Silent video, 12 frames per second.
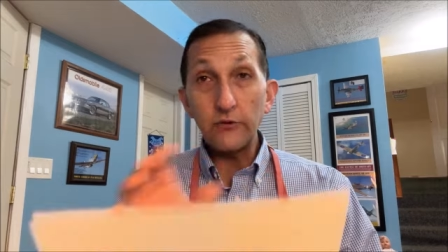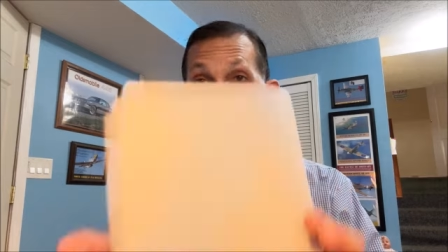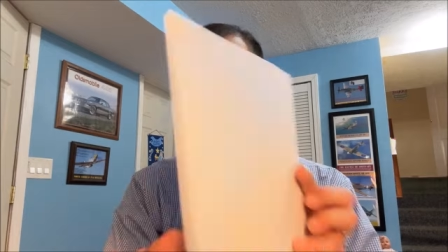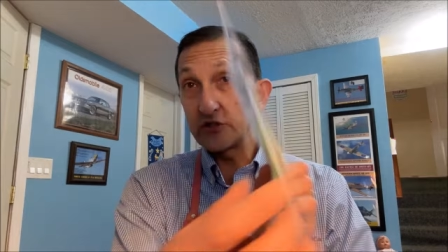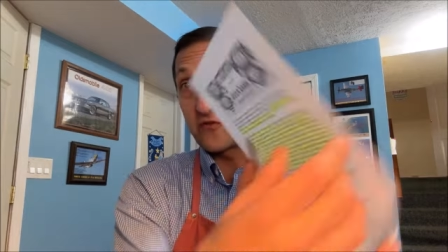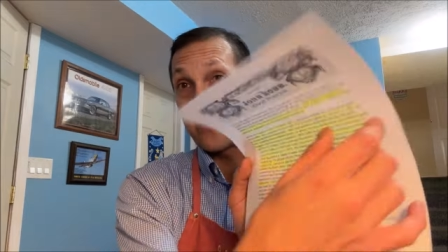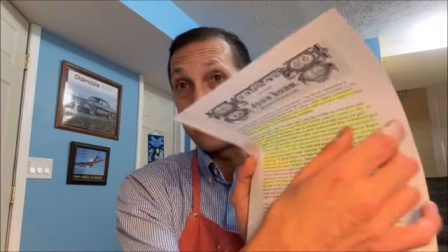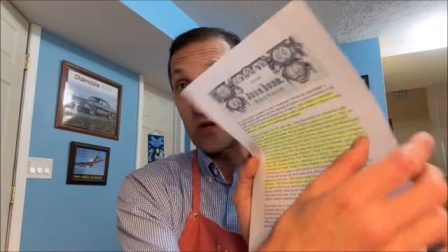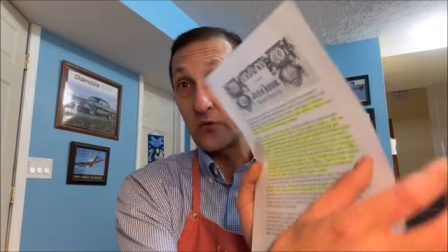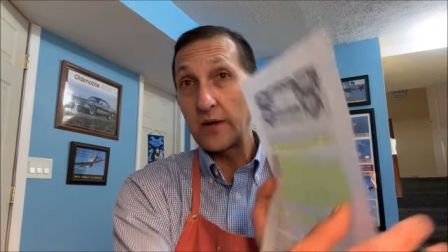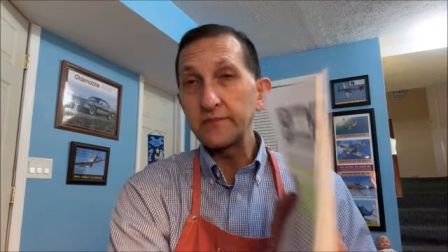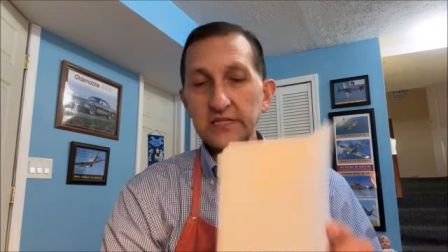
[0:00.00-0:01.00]
I'll read you from their
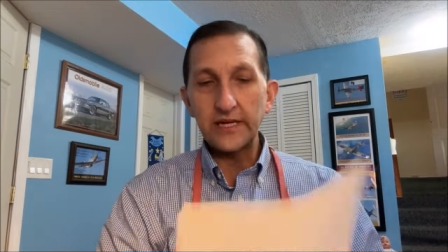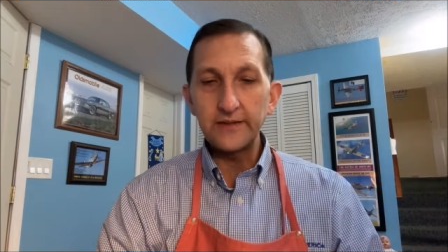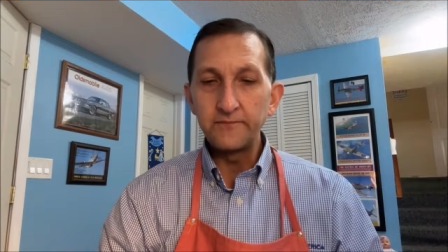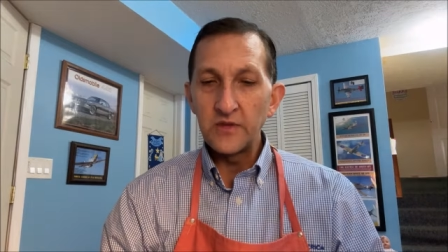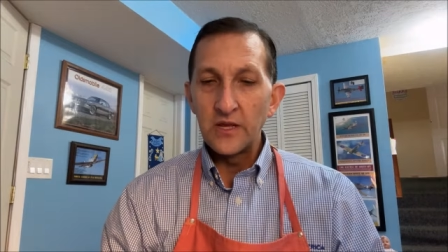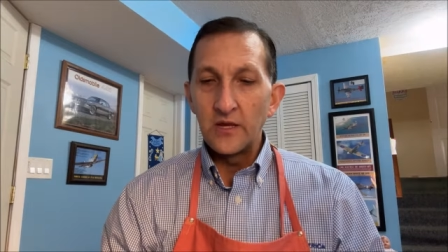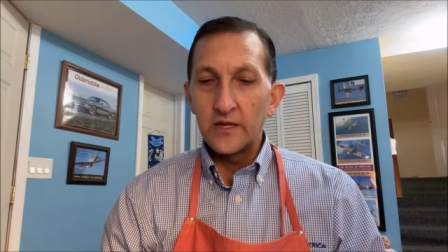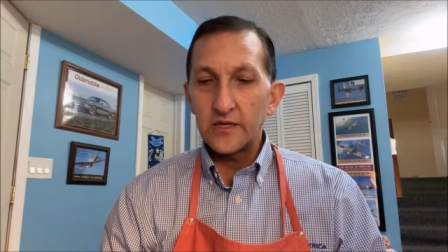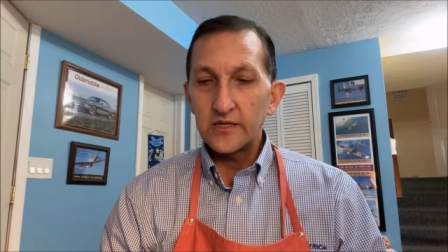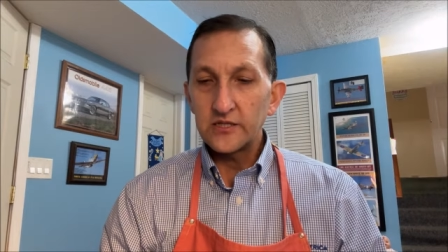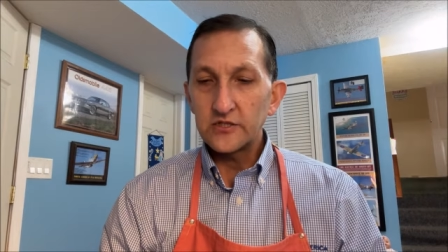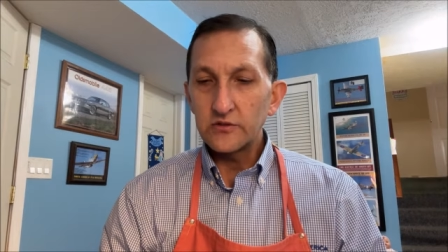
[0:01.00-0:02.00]
website uh,
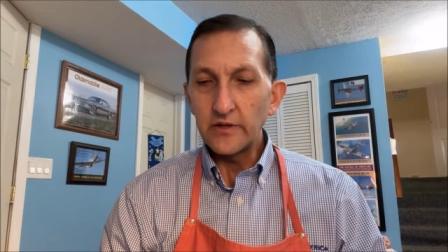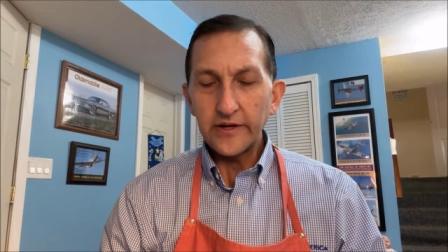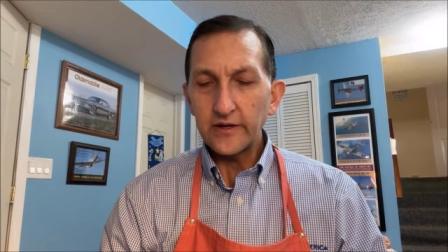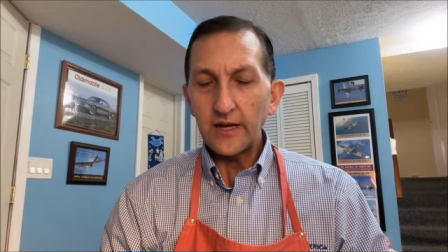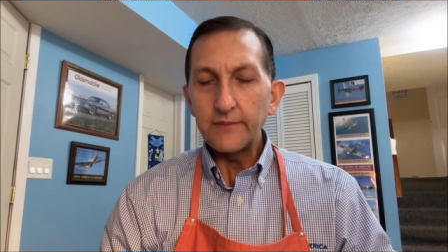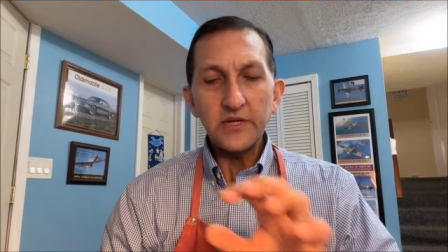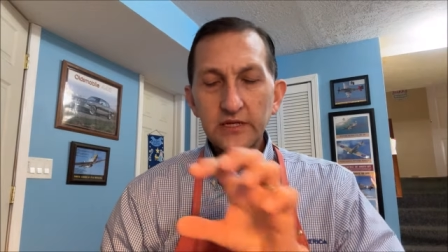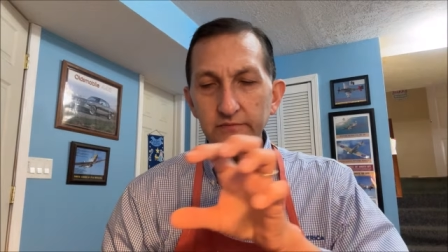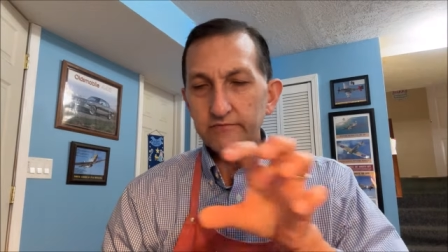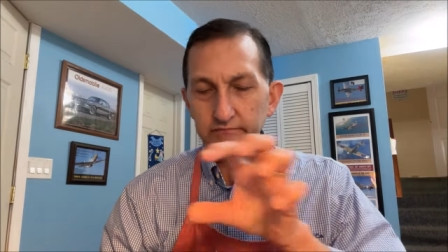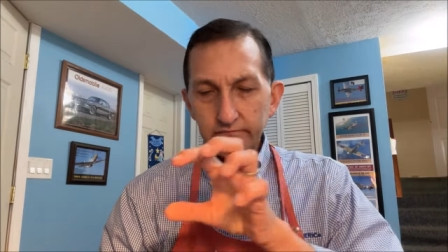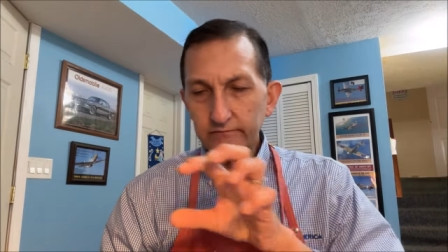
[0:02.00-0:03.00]
I'm going to